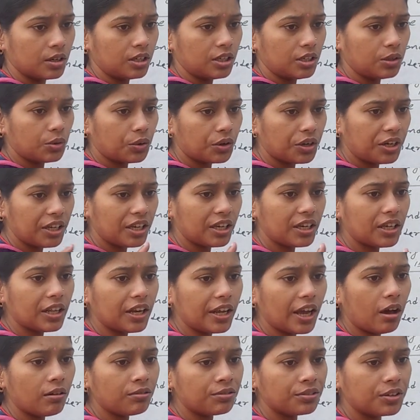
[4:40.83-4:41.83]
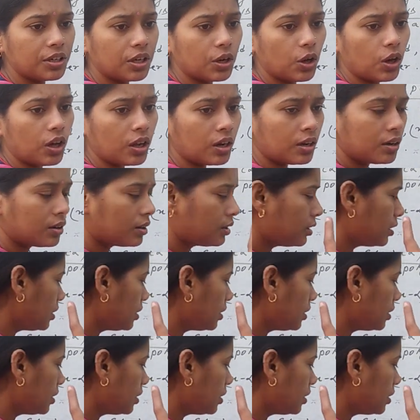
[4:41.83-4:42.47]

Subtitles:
Your degree of your